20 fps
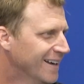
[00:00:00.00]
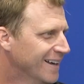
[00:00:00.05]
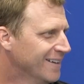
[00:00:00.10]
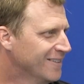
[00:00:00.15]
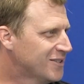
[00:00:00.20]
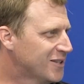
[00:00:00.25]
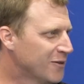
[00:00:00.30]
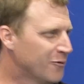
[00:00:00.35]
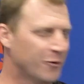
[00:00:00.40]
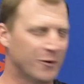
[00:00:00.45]

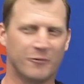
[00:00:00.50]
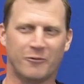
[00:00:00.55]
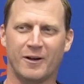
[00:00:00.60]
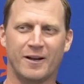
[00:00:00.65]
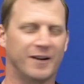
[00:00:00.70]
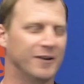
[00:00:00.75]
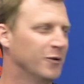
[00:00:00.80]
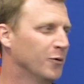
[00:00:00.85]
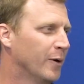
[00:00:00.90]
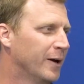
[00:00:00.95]
See if we can find
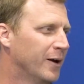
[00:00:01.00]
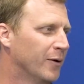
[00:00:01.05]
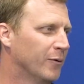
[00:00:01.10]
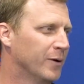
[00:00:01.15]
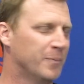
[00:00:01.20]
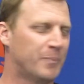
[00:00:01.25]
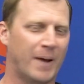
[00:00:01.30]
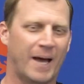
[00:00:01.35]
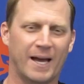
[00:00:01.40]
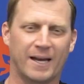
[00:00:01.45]
a new way to
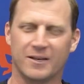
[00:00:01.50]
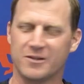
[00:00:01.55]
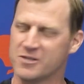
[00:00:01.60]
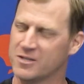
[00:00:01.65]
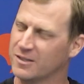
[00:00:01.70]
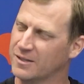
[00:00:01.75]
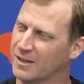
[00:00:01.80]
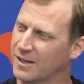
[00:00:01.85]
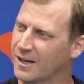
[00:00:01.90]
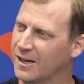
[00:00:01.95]
repackage
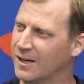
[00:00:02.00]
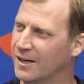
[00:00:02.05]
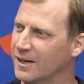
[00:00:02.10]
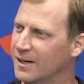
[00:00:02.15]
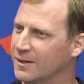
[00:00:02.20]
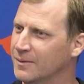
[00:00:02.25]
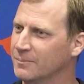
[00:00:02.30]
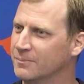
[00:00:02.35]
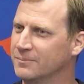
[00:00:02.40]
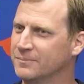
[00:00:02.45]

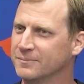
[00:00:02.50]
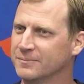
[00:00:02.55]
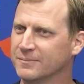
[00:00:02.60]
it.